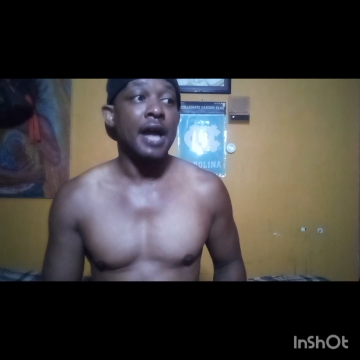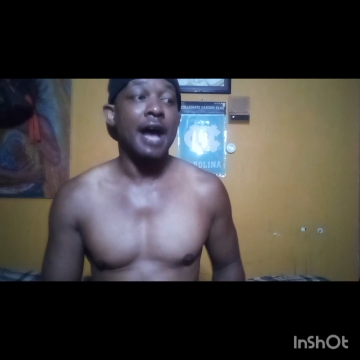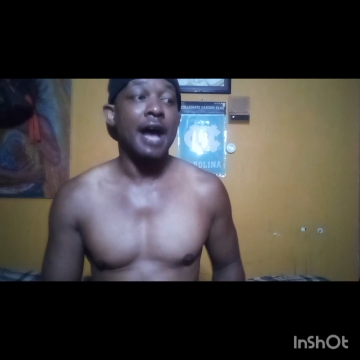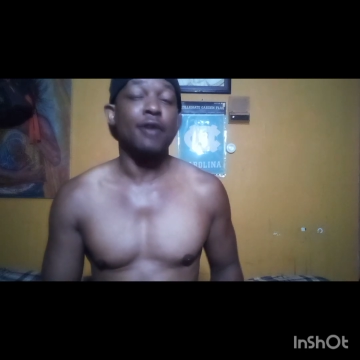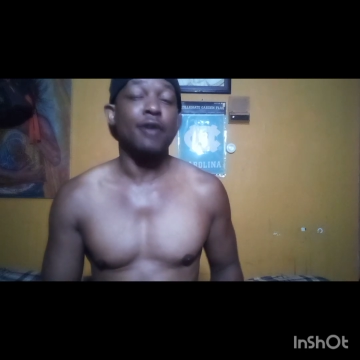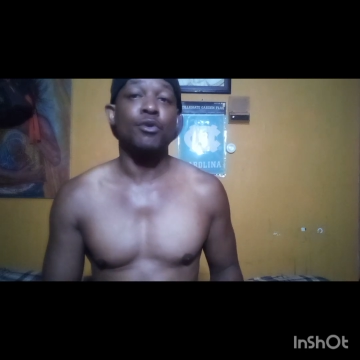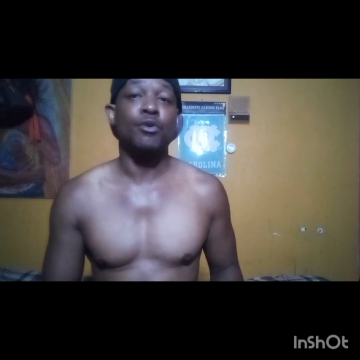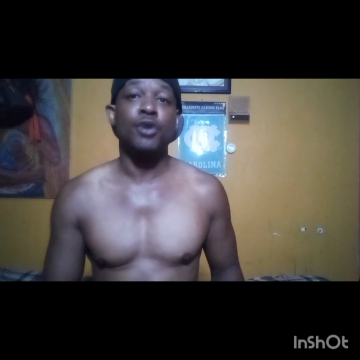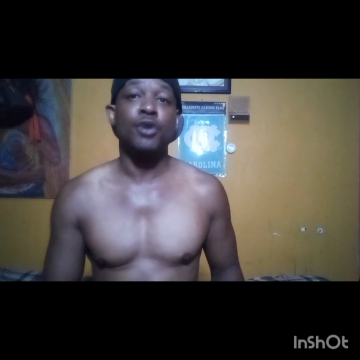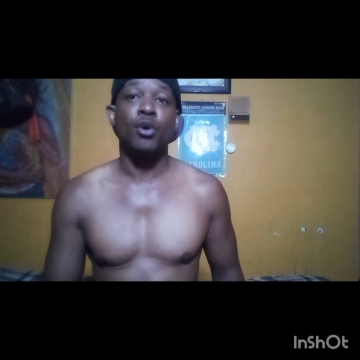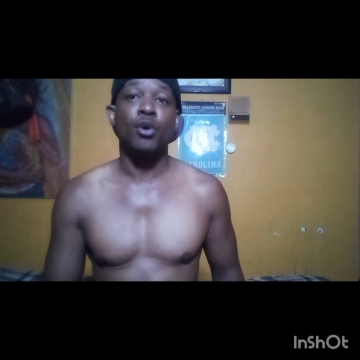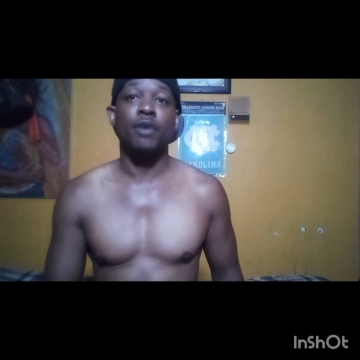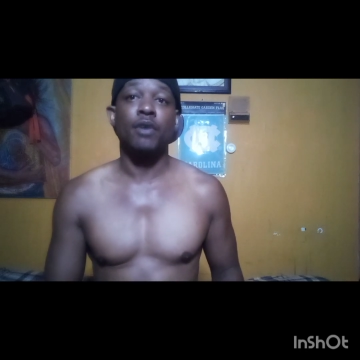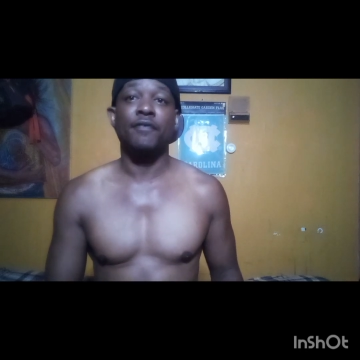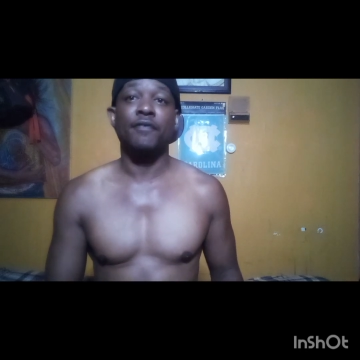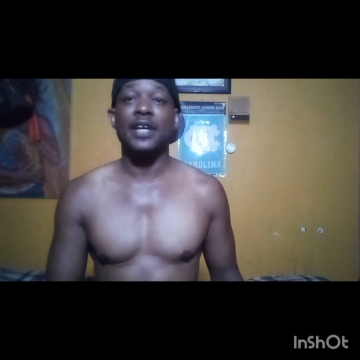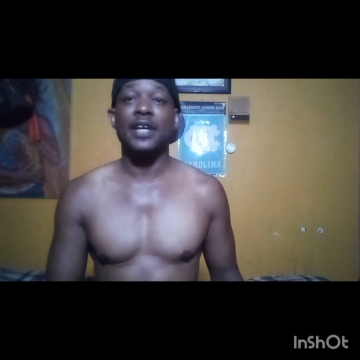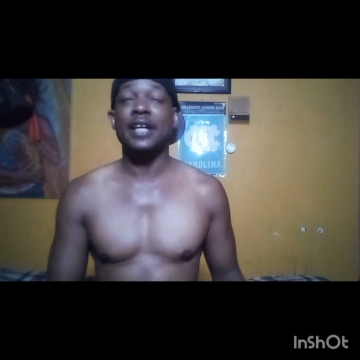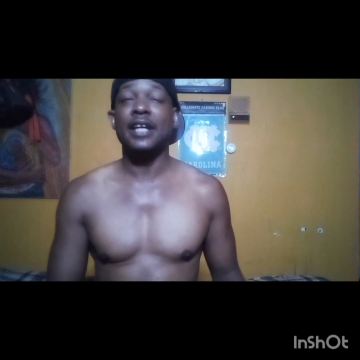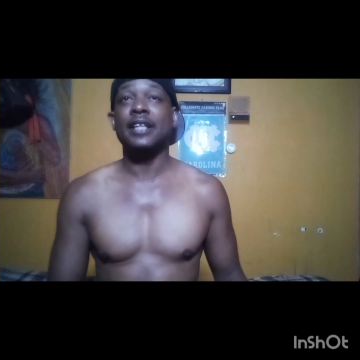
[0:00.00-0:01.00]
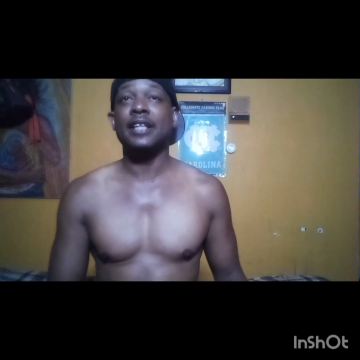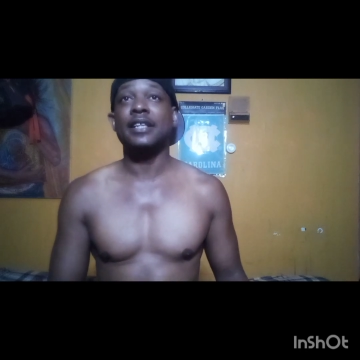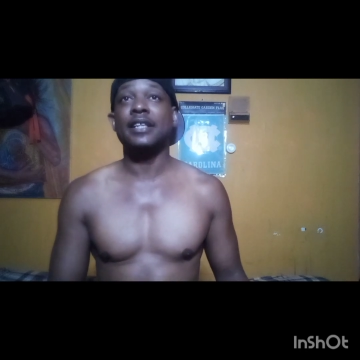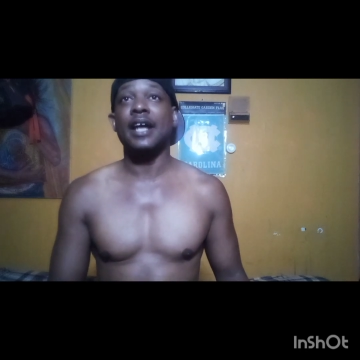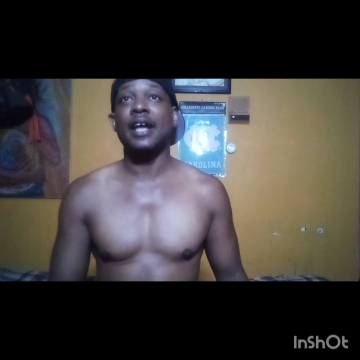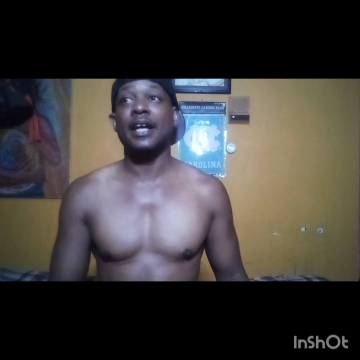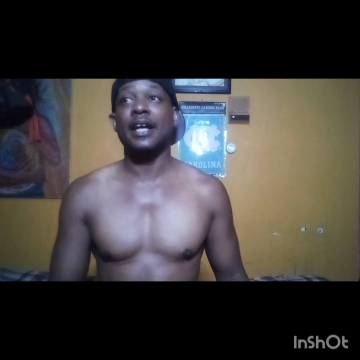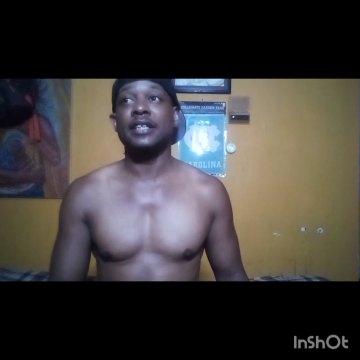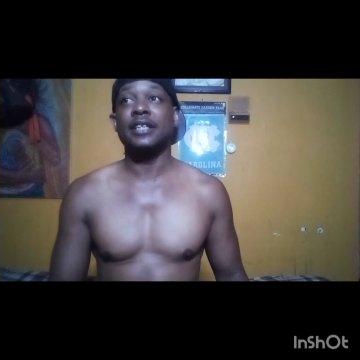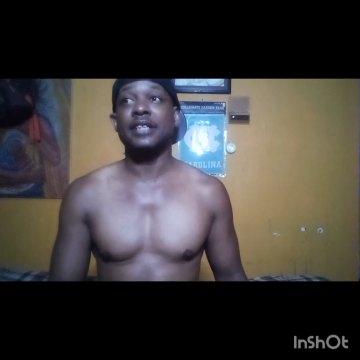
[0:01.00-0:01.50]
i don't know if
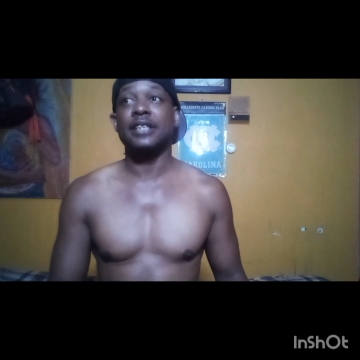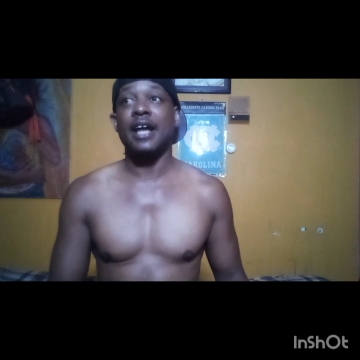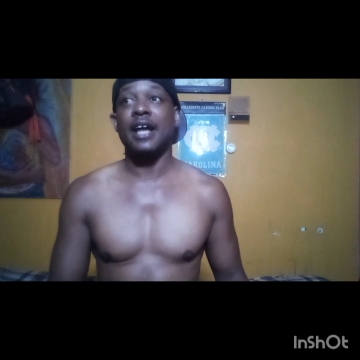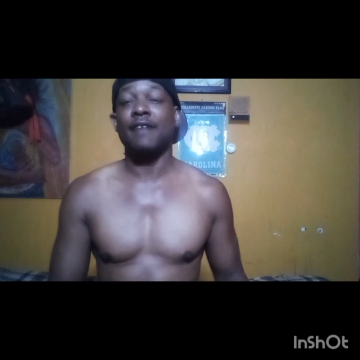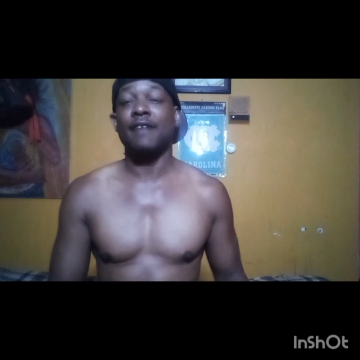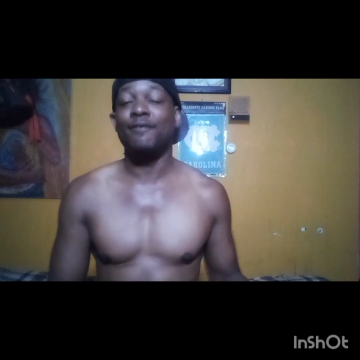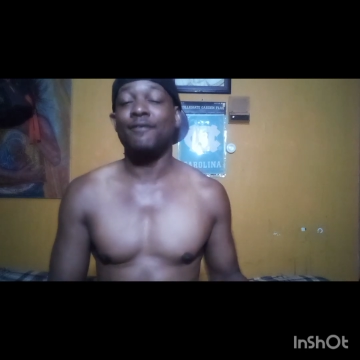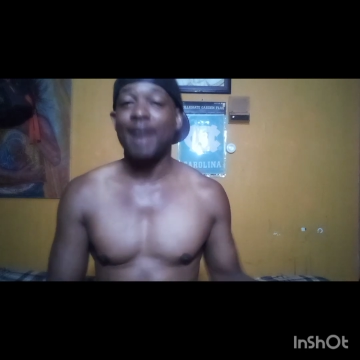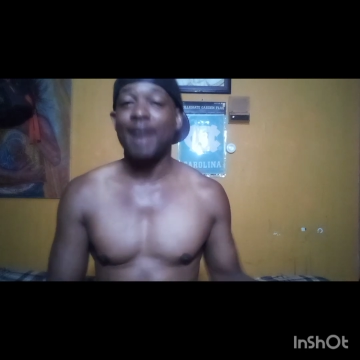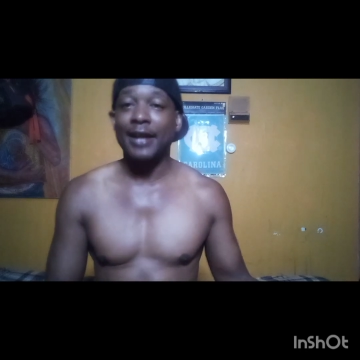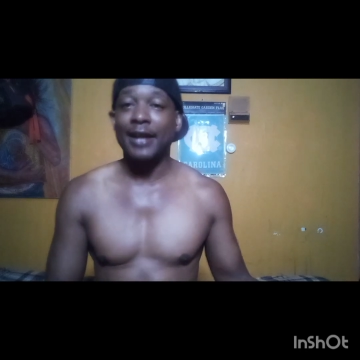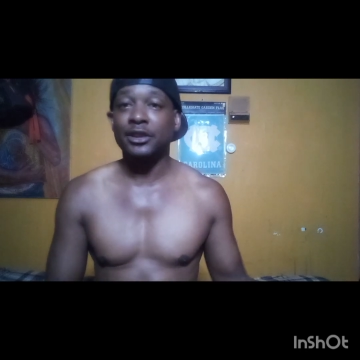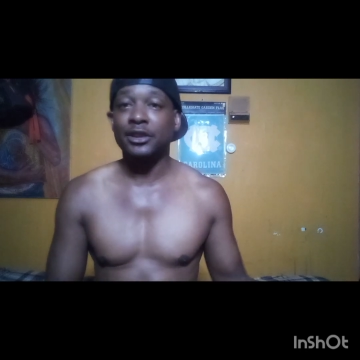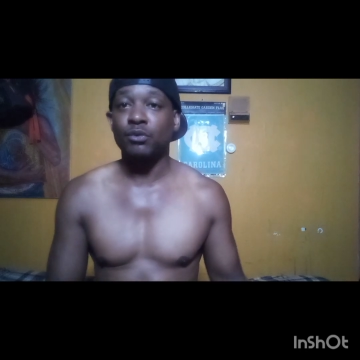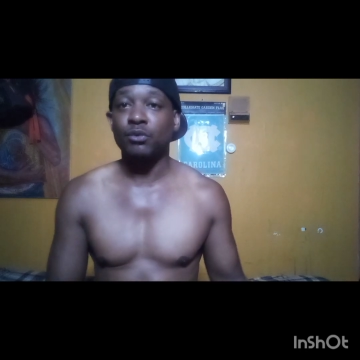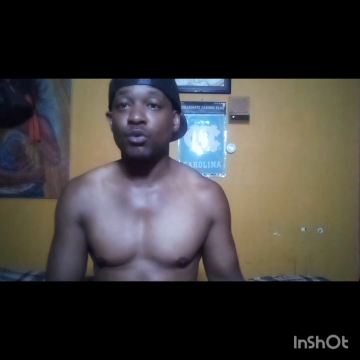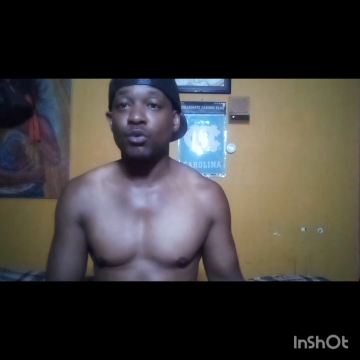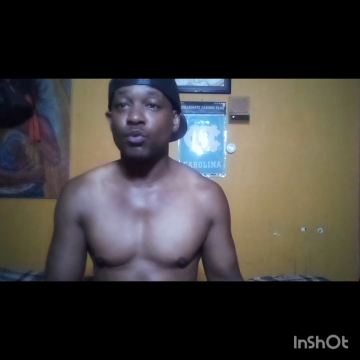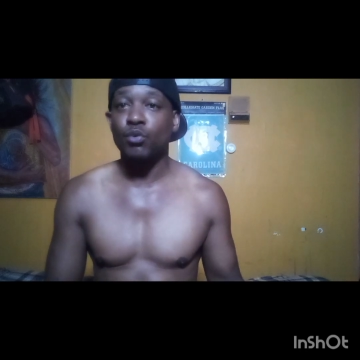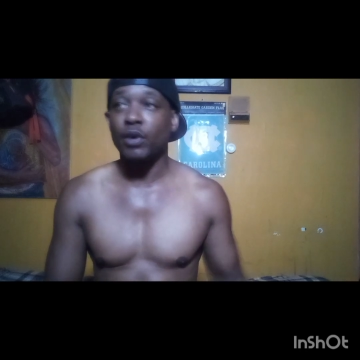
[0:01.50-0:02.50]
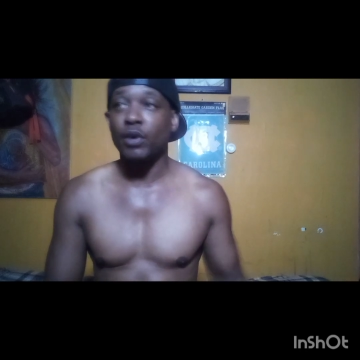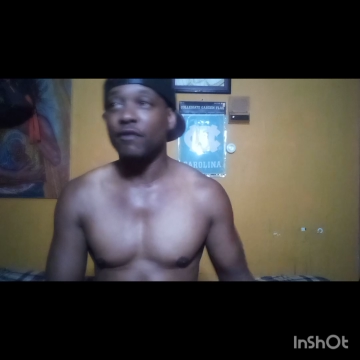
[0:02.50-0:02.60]
anything is like factual